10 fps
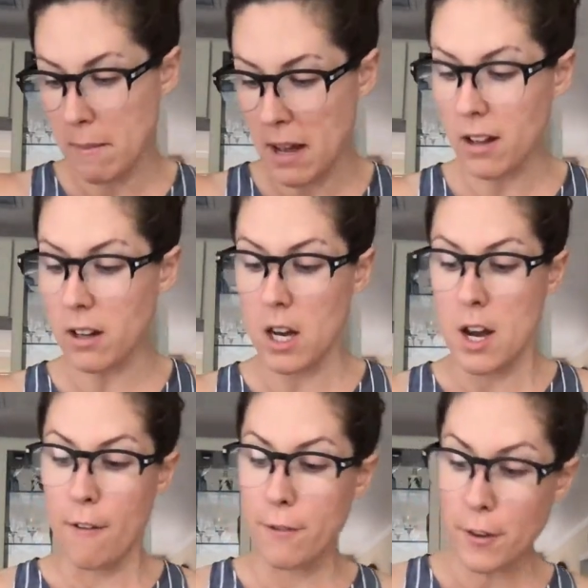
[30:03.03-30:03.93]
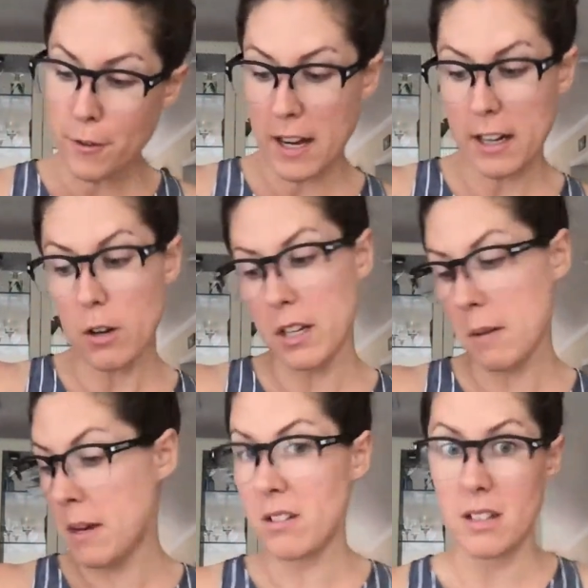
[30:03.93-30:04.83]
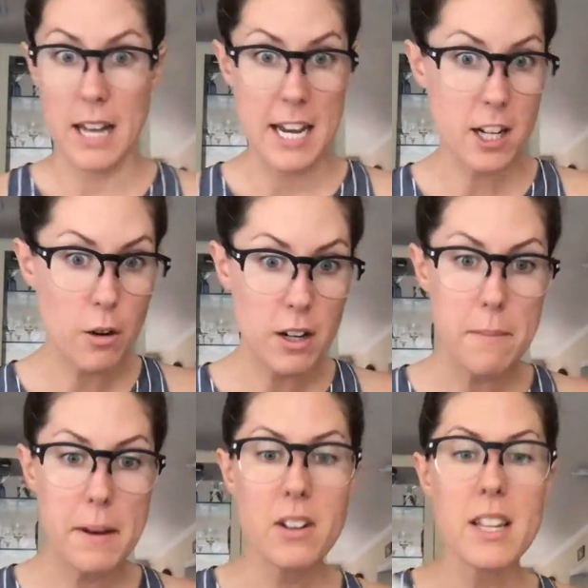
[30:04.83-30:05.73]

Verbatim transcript: milk, full fat coconut milk, light coconut milk.